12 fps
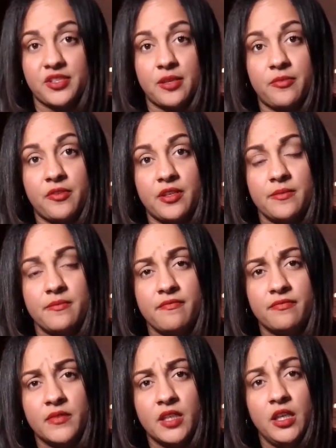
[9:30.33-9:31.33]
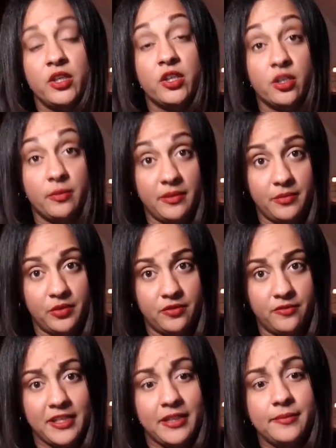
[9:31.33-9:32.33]
something. You could be
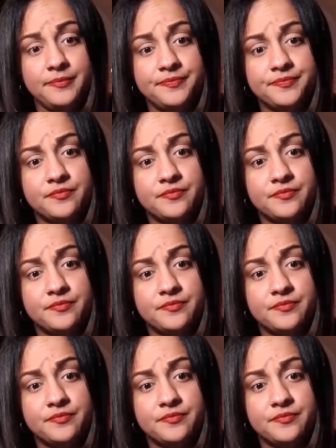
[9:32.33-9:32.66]
moving.